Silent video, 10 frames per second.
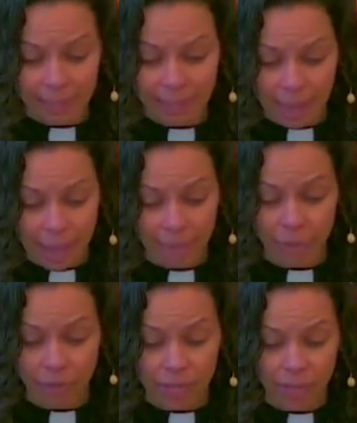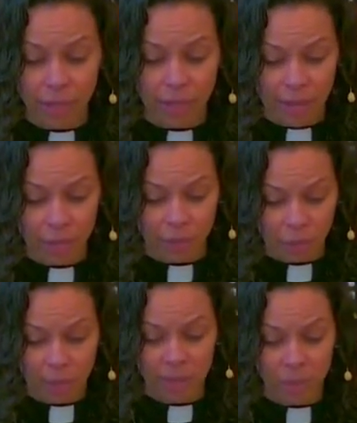This after he hears
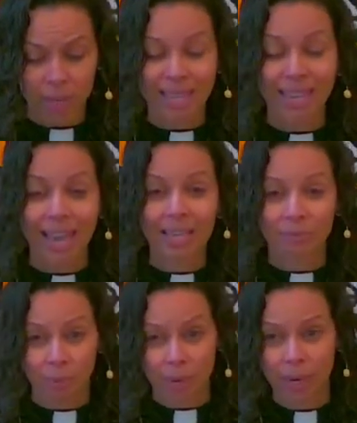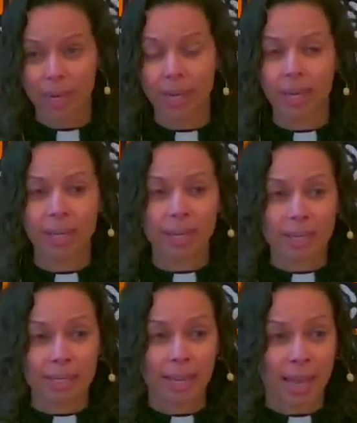God's response to what he asked for.
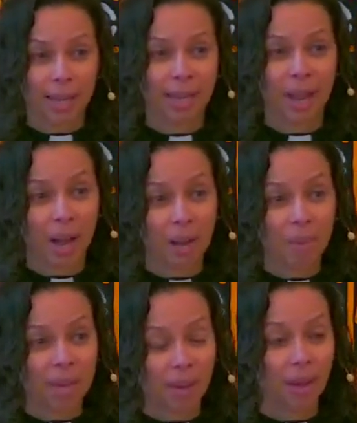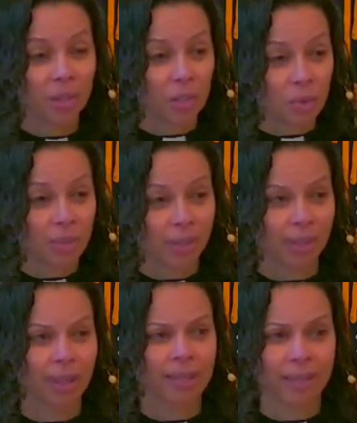He said, Come and
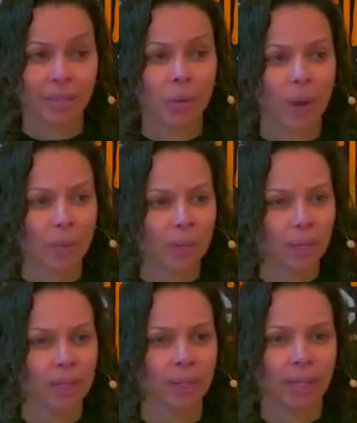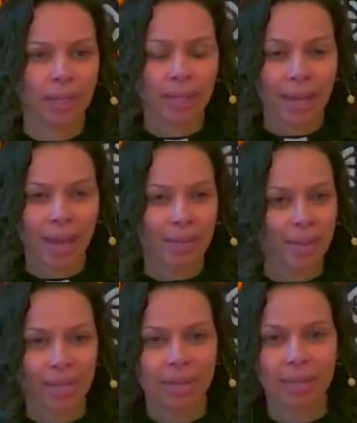undo this. And God says, Oh, I will.
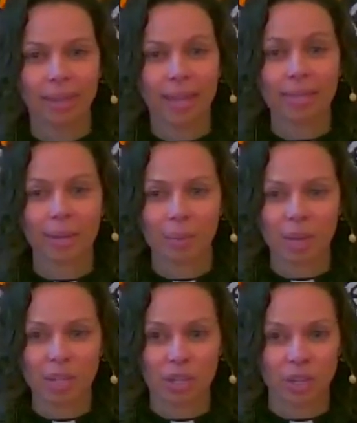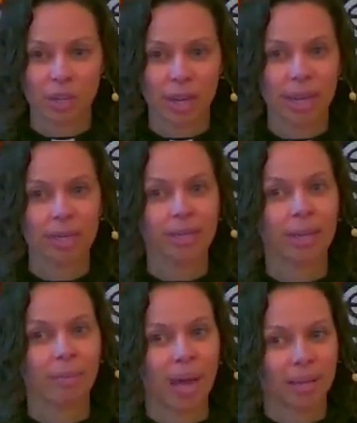And then he lays out a picture,
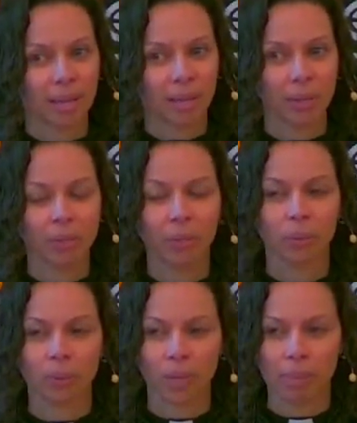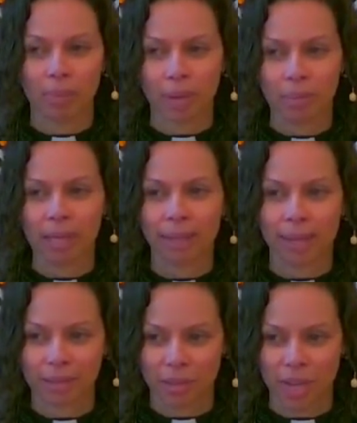and Habakkuk goes, Ooh, that
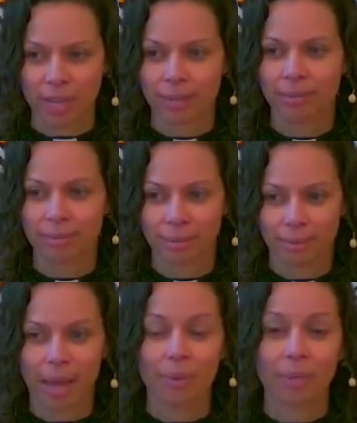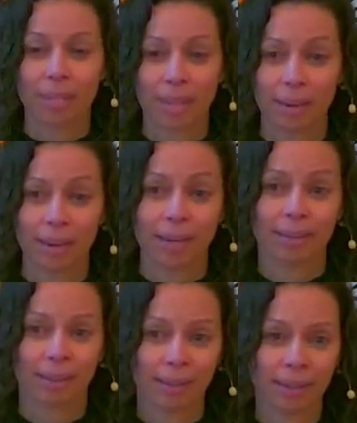made my legs shake. That was
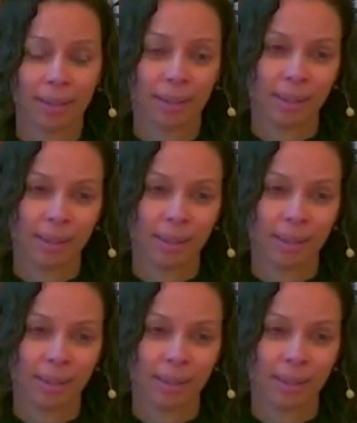scary.